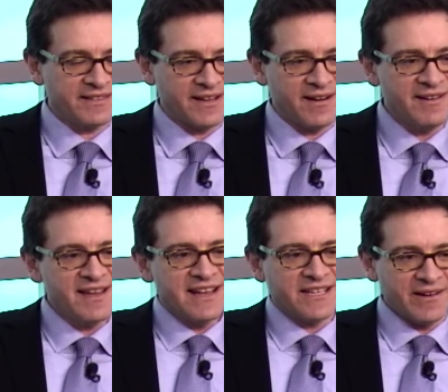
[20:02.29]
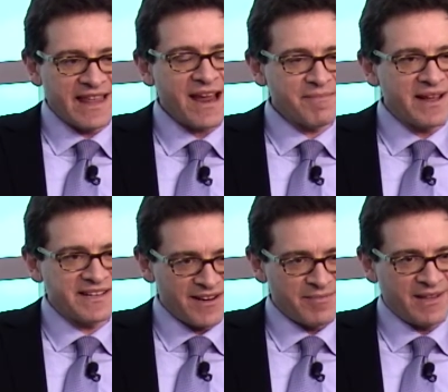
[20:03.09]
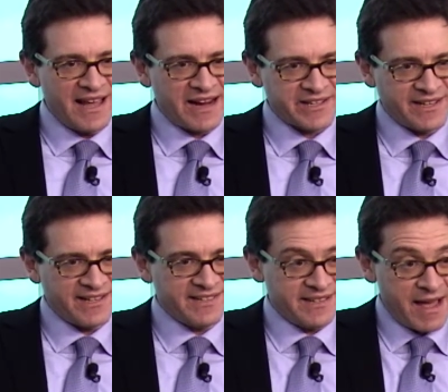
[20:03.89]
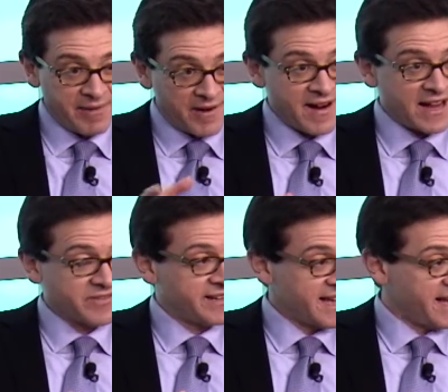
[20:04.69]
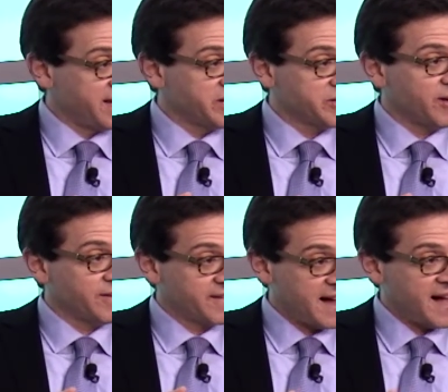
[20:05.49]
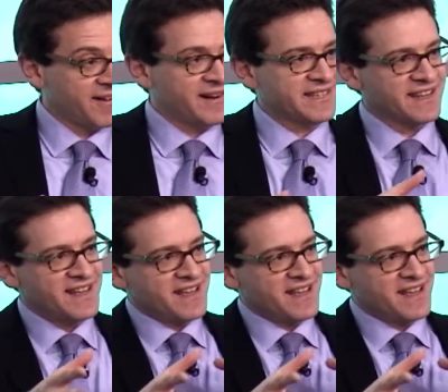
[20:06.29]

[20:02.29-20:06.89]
So in that midterm elections, Democrats retained control of Congress,